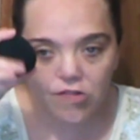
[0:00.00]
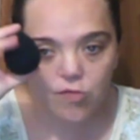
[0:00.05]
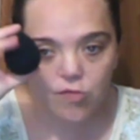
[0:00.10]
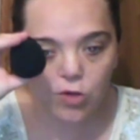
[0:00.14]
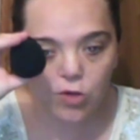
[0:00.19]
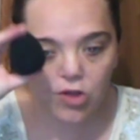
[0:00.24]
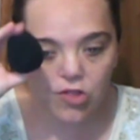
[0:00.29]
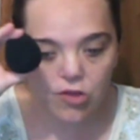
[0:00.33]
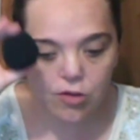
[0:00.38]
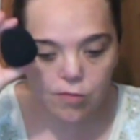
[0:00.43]

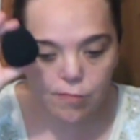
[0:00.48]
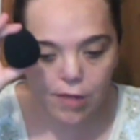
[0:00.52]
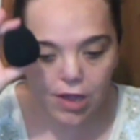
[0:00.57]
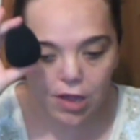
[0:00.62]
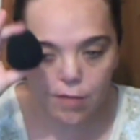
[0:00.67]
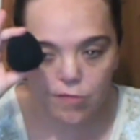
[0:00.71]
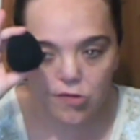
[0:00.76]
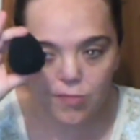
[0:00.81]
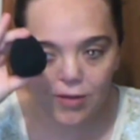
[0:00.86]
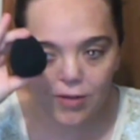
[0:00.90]
This is one of their
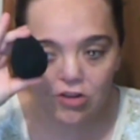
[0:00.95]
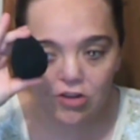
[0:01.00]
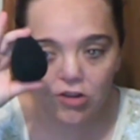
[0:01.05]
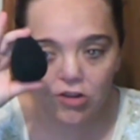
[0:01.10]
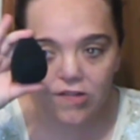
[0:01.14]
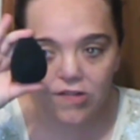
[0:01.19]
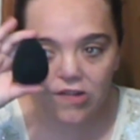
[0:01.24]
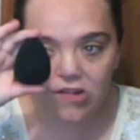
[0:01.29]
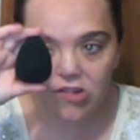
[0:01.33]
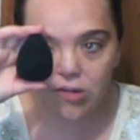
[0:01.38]
makeup
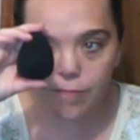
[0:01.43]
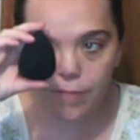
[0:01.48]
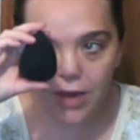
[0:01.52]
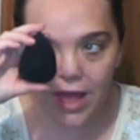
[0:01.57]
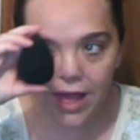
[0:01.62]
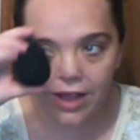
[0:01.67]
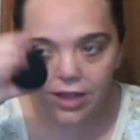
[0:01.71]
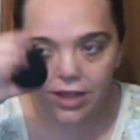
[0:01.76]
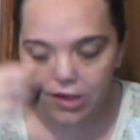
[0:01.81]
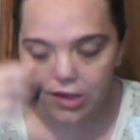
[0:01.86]
sponges. It's
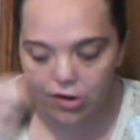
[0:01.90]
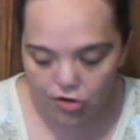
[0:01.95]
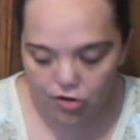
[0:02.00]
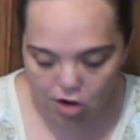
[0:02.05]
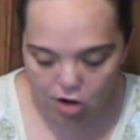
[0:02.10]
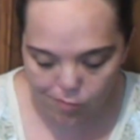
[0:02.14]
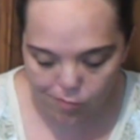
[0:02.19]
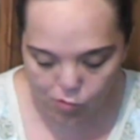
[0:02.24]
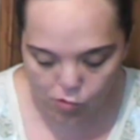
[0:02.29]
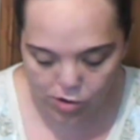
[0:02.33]
the black
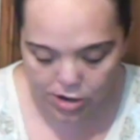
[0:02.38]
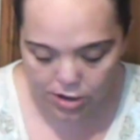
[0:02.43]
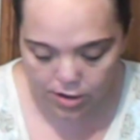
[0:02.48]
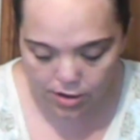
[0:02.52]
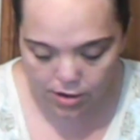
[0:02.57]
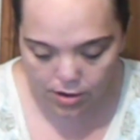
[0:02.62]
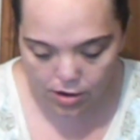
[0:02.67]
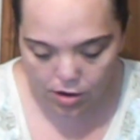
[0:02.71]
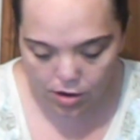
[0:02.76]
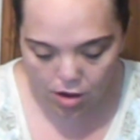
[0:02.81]
teardrop
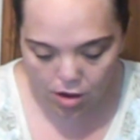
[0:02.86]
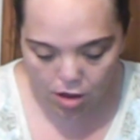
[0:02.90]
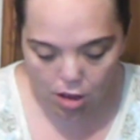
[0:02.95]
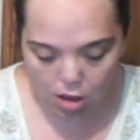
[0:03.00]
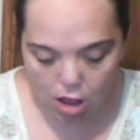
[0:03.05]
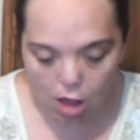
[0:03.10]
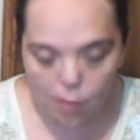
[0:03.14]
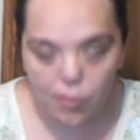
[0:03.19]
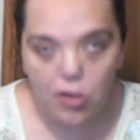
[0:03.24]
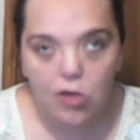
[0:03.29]
one.
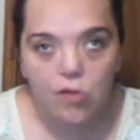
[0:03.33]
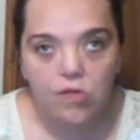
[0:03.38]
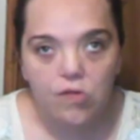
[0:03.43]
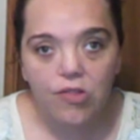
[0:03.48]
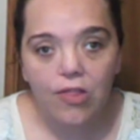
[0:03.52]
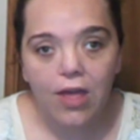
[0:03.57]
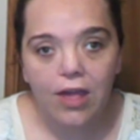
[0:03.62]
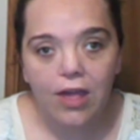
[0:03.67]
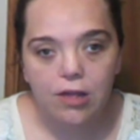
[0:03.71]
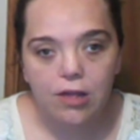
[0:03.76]
I'll be
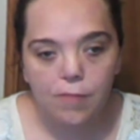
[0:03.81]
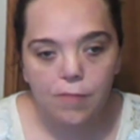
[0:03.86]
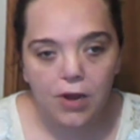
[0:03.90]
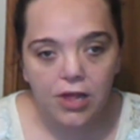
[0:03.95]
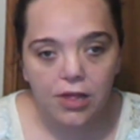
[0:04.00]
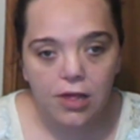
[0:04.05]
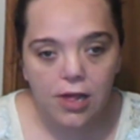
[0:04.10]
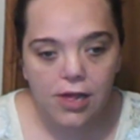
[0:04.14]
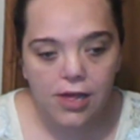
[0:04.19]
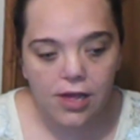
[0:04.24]
using that
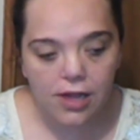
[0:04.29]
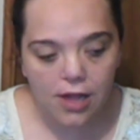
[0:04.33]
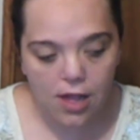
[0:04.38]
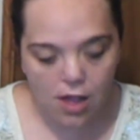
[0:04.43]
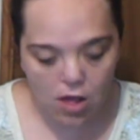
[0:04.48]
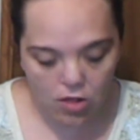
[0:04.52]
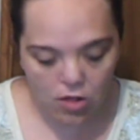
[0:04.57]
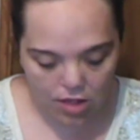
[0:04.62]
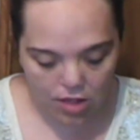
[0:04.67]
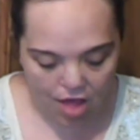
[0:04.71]
to blend it in,
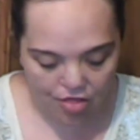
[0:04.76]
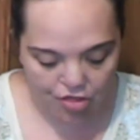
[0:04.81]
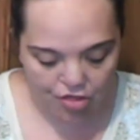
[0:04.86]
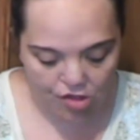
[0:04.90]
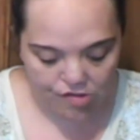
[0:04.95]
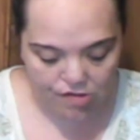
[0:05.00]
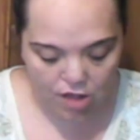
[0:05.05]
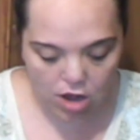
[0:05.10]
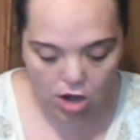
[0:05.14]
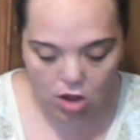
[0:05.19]
and I'll
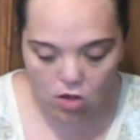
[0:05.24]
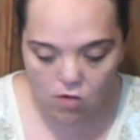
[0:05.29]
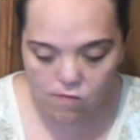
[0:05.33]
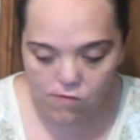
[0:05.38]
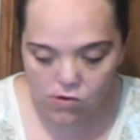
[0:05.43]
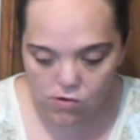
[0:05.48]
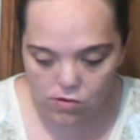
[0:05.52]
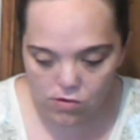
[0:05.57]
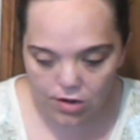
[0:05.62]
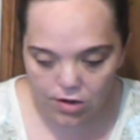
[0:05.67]
dot this
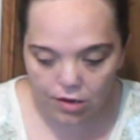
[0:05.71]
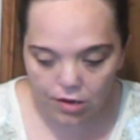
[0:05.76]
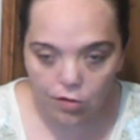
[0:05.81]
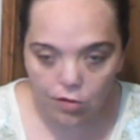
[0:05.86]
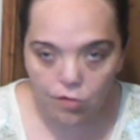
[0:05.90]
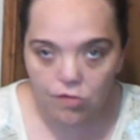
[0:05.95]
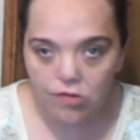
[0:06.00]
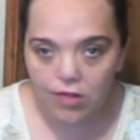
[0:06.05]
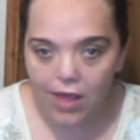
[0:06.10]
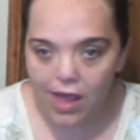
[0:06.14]
all over,
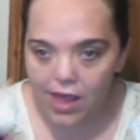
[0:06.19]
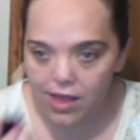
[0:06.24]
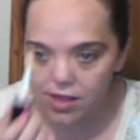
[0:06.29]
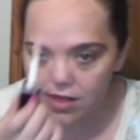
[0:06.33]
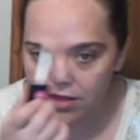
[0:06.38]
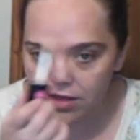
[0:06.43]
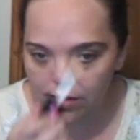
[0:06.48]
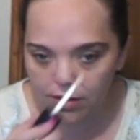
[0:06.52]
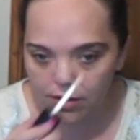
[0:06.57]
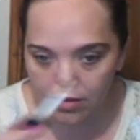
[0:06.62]
then use
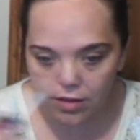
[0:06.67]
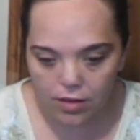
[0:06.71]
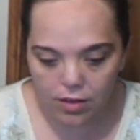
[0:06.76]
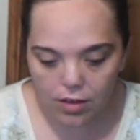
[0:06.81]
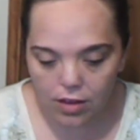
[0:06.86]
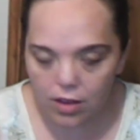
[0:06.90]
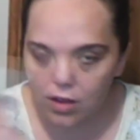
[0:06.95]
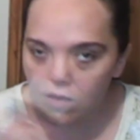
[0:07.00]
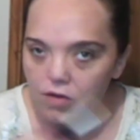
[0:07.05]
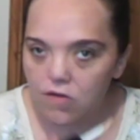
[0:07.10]
that to
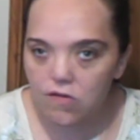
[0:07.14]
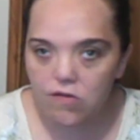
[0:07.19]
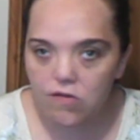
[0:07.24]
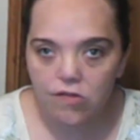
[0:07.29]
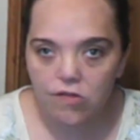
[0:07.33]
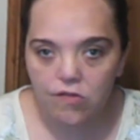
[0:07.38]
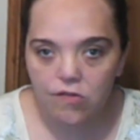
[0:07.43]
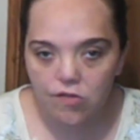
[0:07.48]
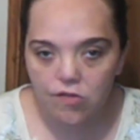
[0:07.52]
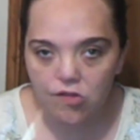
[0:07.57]

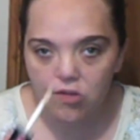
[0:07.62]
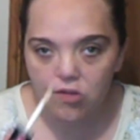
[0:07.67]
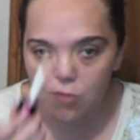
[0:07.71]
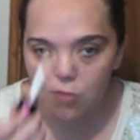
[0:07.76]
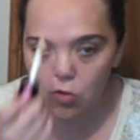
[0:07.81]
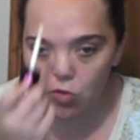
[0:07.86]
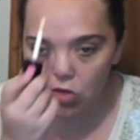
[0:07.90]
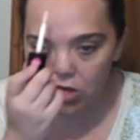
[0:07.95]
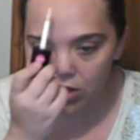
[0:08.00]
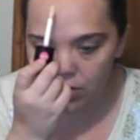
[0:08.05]
just
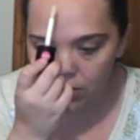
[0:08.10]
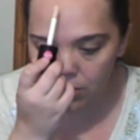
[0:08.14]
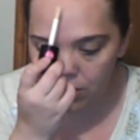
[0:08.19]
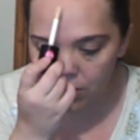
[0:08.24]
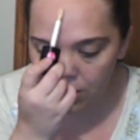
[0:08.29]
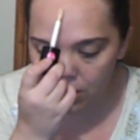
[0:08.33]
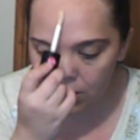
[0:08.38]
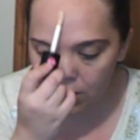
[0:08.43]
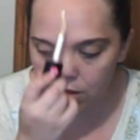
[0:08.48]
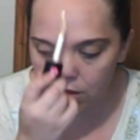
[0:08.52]
smooth it
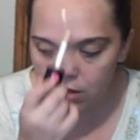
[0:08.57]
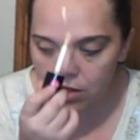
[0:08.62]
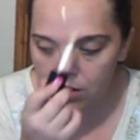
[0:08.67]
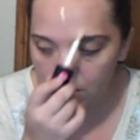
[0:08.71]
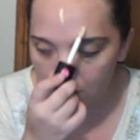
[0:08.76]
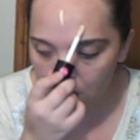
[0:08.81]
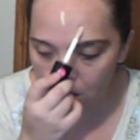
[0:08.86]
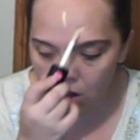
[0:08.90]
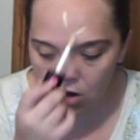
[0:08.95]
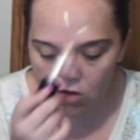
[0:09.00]

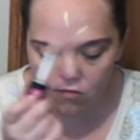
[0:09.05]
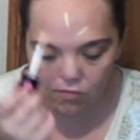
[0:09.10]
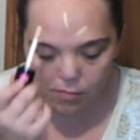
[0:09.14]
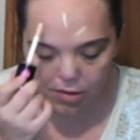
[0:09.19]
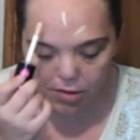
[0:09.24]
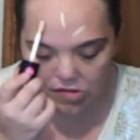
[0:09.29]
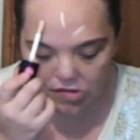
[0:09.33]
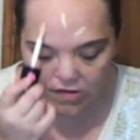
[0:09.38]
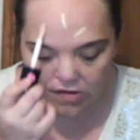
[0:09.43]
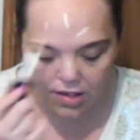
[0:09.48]
all
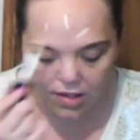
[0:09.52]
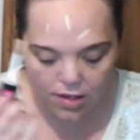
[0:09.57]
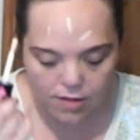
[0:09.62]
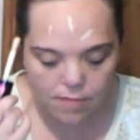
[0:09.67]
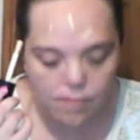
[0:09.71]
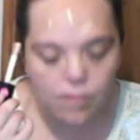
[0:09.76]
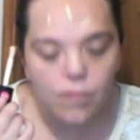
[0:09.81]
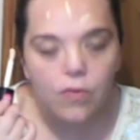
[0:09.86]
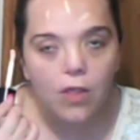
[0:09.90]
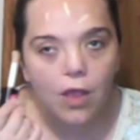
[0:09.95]
over my
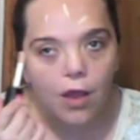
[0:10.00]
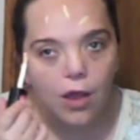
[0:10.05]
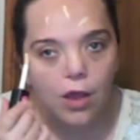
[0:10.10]
skin.